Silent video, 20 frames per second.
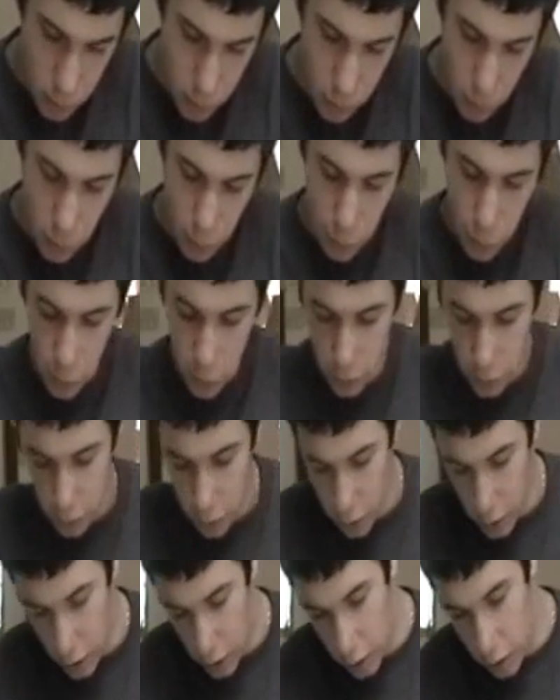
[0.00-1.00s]
Just
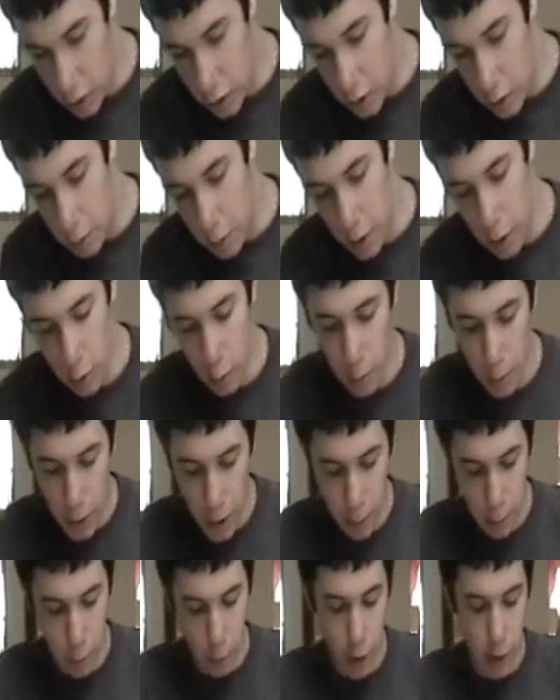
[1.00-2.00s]
push and the pin will
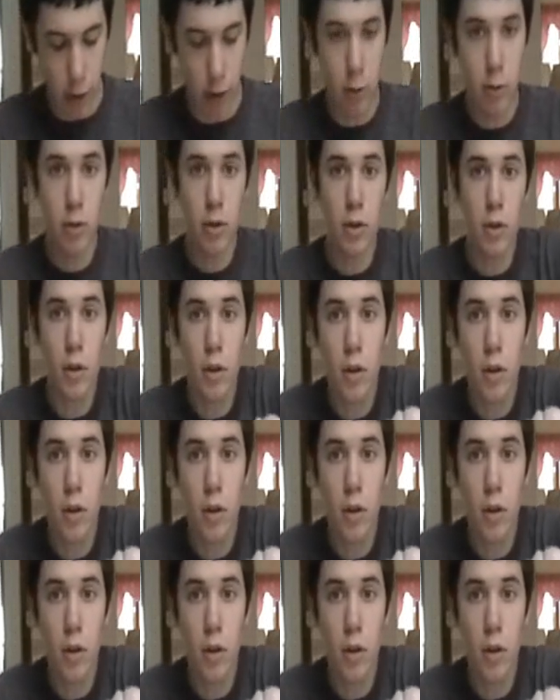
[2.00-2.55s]
pop right out.